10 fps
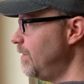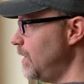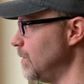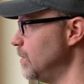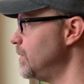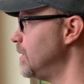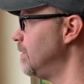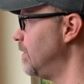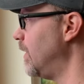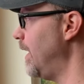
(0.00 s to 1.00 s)
views.
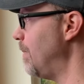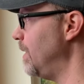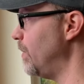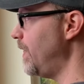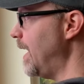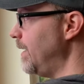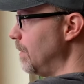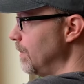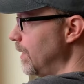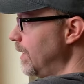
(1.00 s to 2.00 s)
Very happy with that
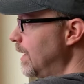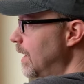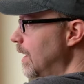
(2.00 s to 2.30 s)
number.